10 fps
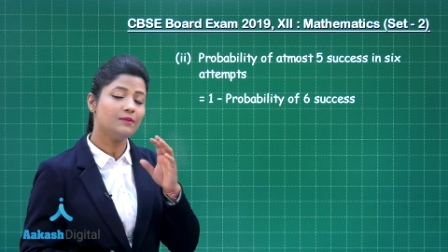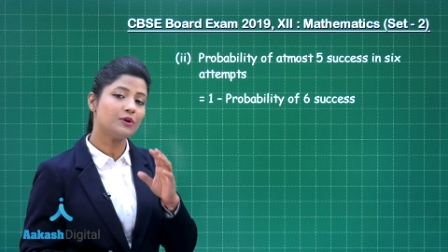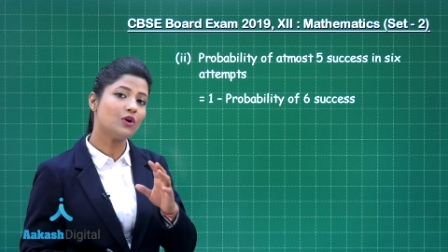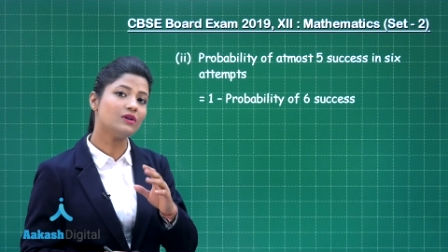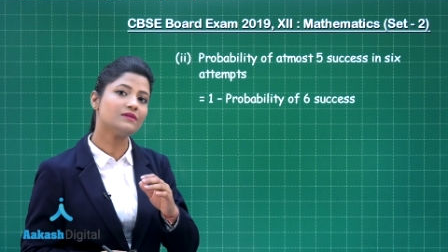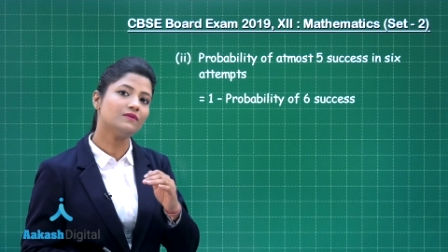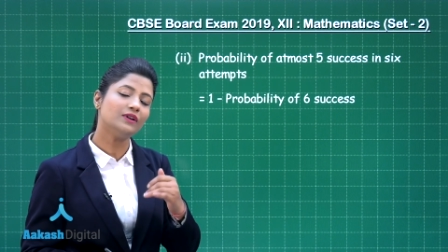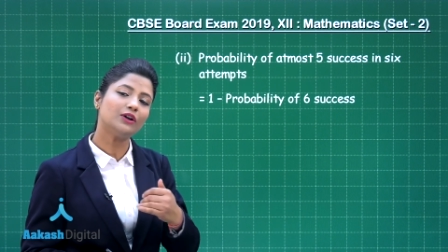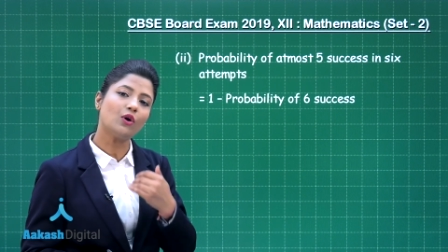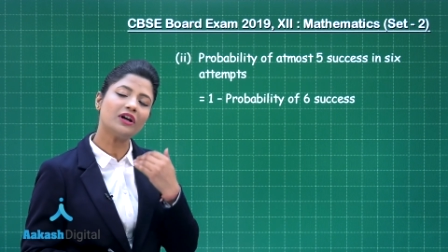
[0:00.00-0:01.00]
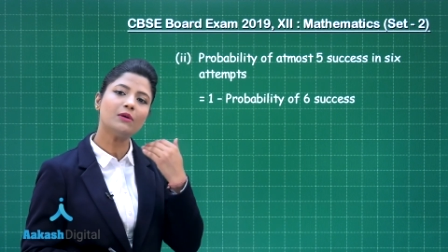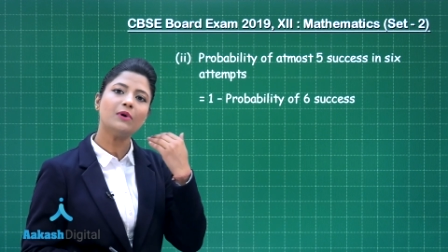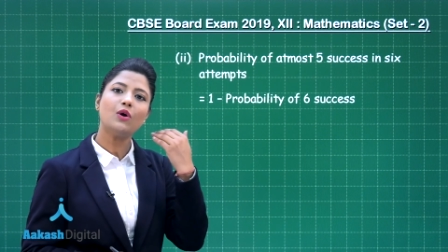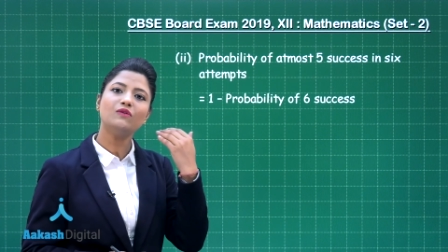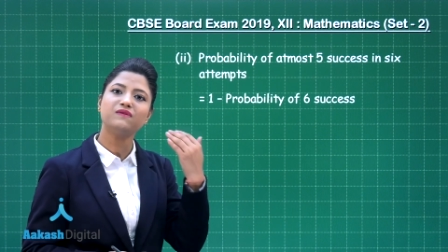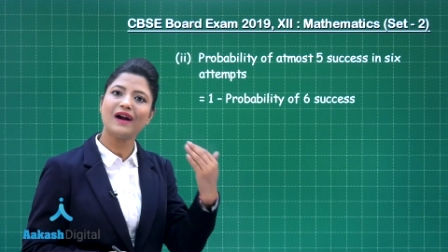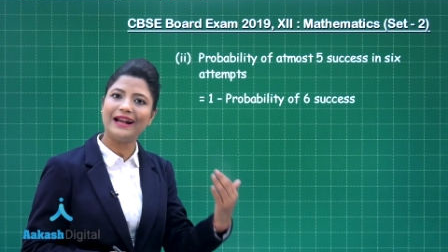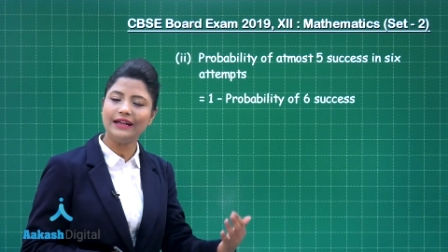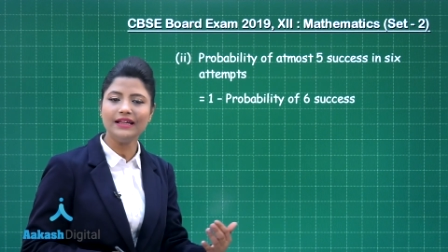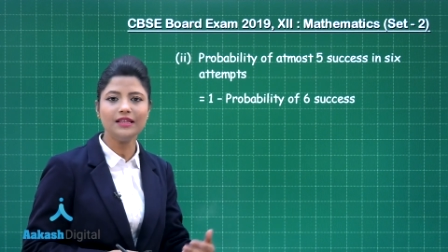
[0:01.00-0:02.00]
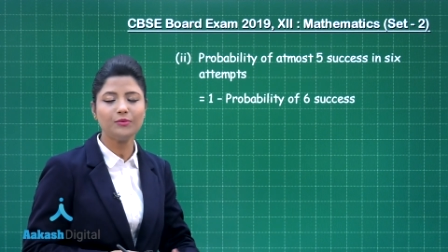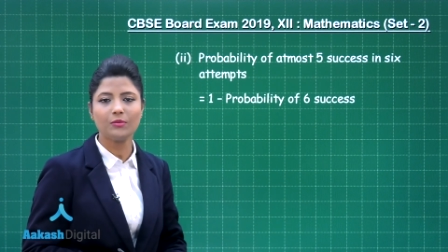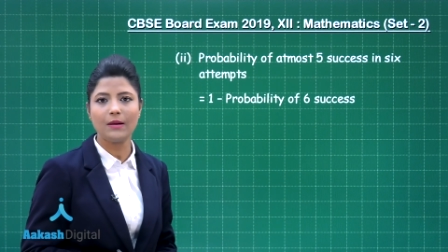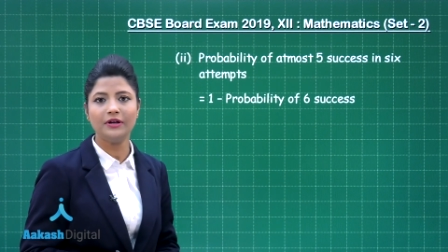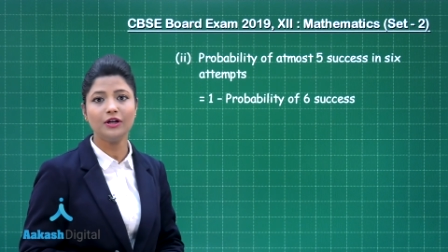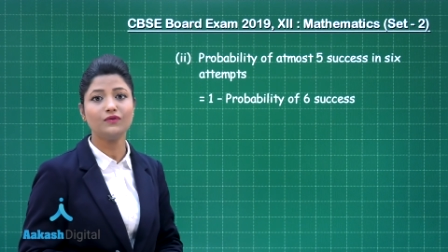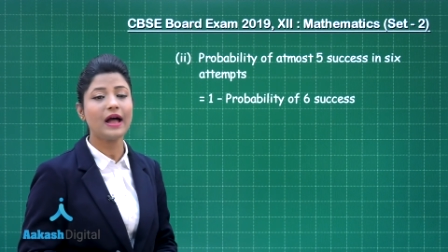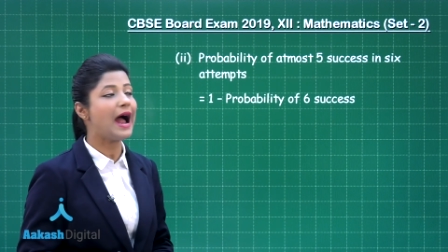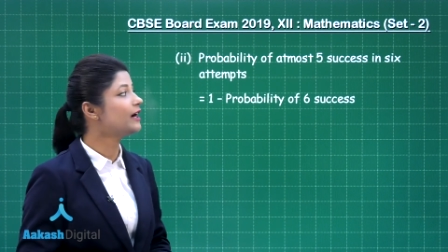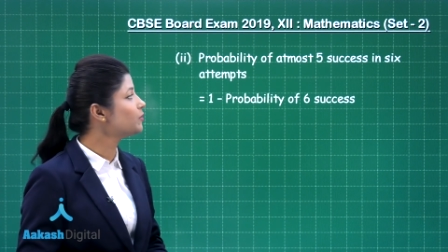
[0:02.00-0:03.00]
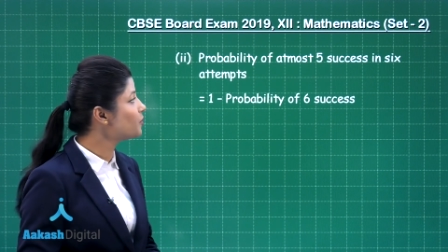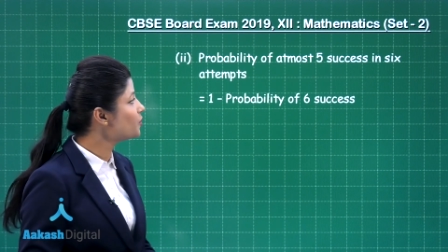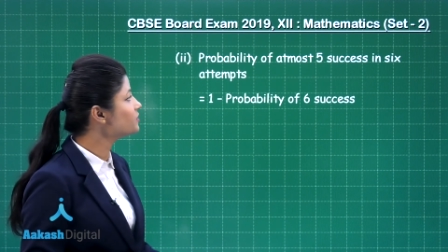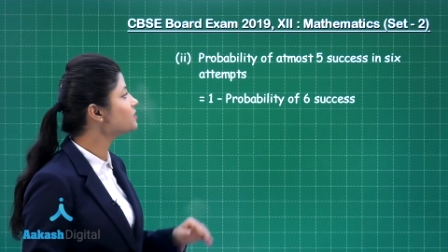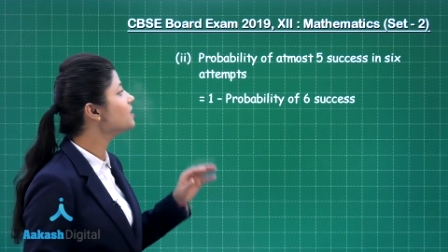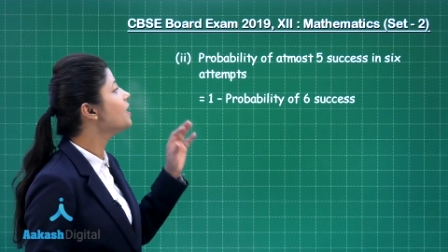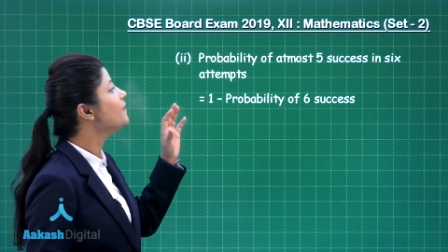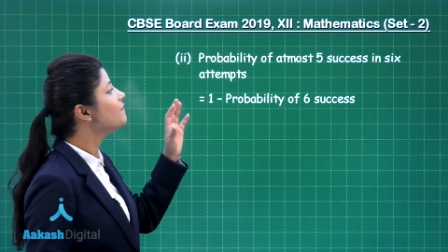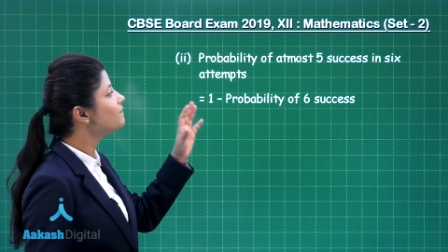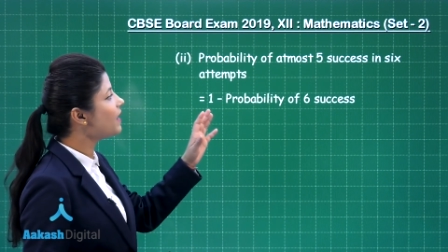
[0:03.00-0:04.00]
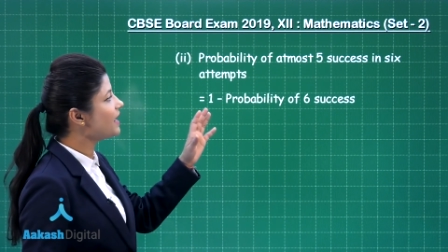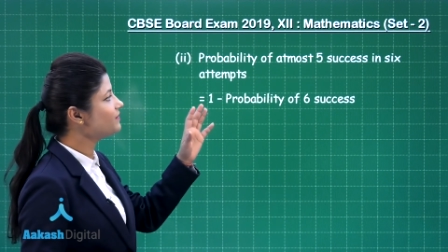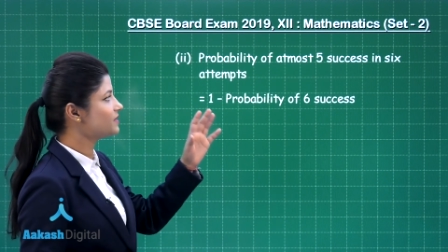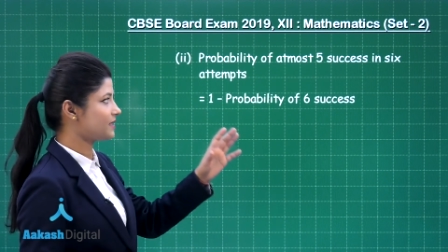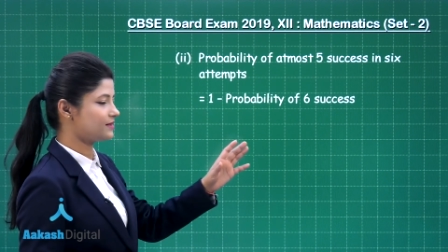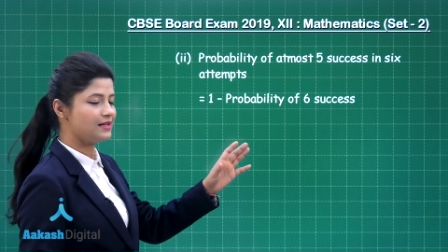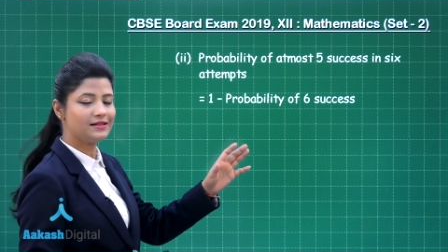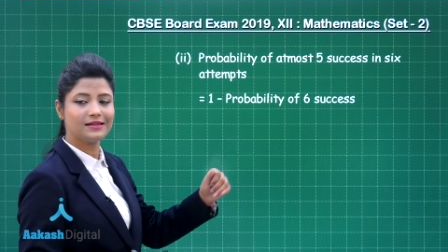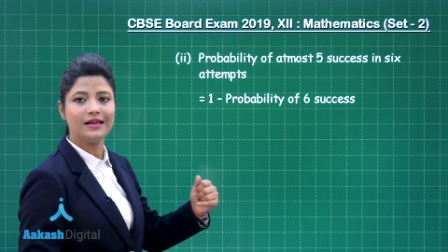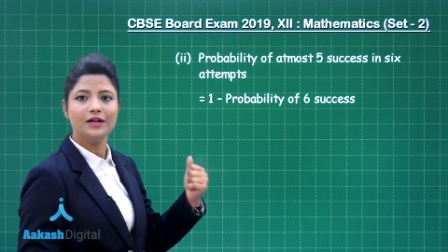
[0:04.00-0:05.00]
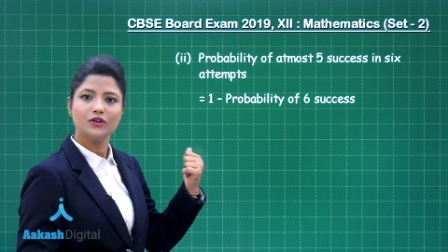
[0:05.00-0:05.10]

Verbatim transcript: because we are talking about finding the probability of at most five success.